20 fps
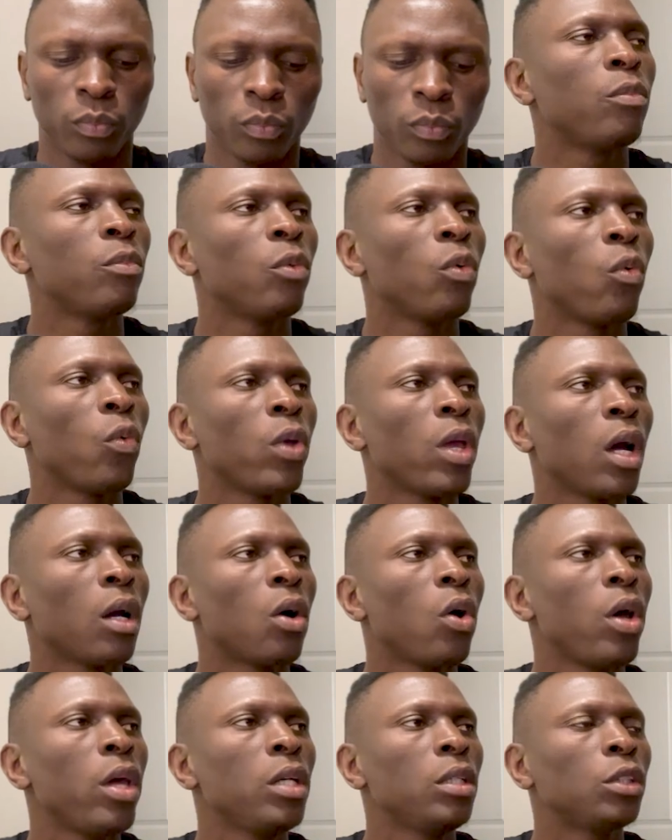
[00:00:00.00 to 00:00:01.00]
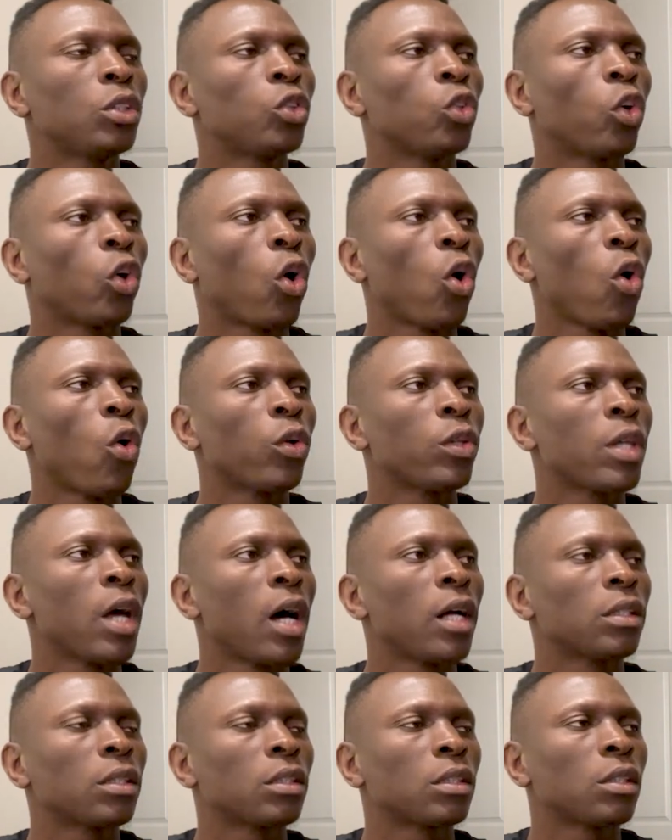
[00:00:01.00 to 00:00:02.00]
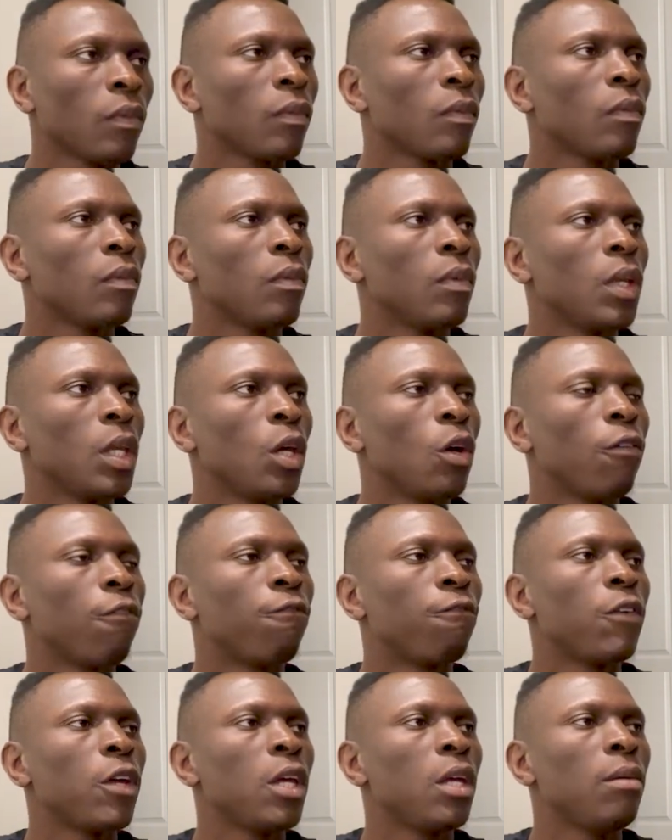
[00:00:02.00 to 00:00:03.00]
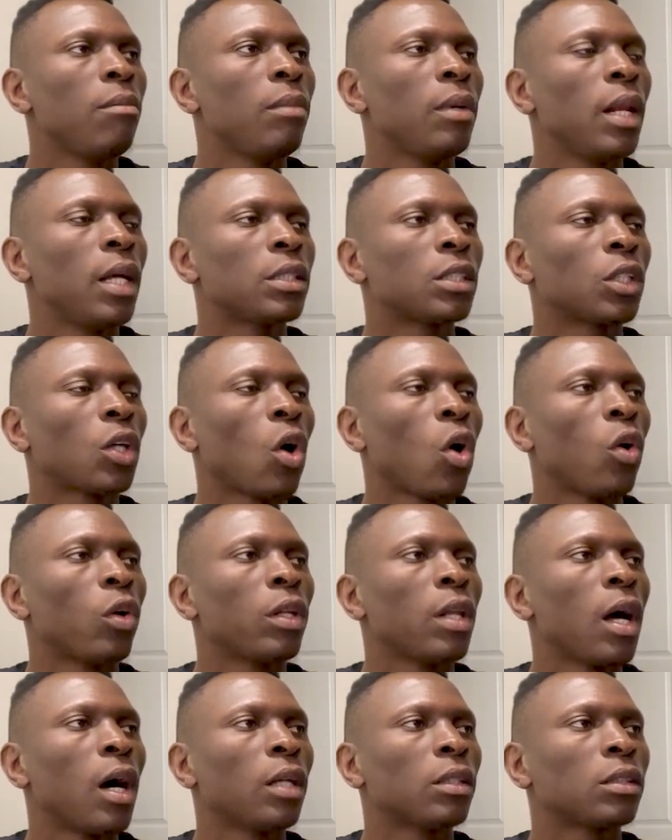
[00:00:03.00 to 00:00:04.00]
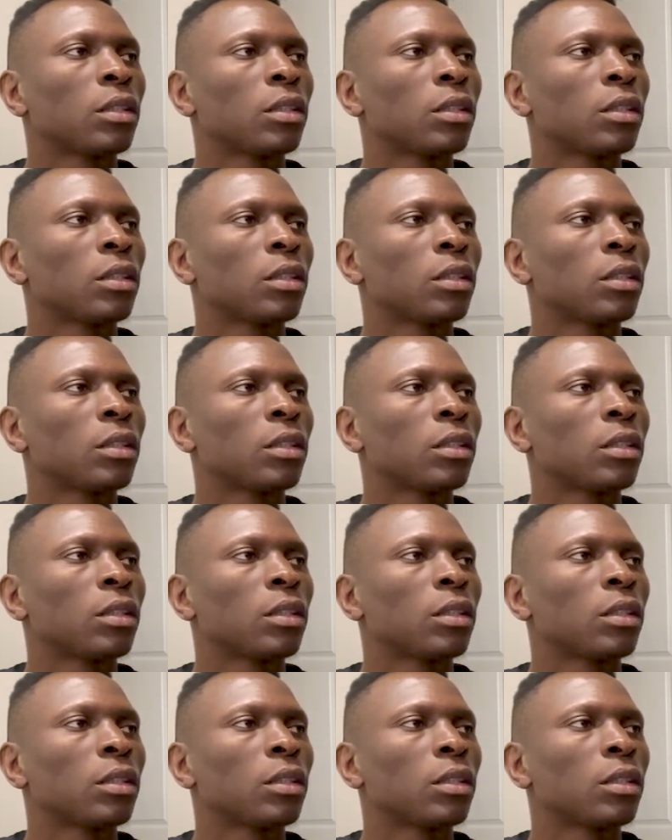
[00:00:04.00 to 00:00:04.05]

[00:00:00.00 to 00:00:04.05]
We are going to call that neo-vim. Let's call that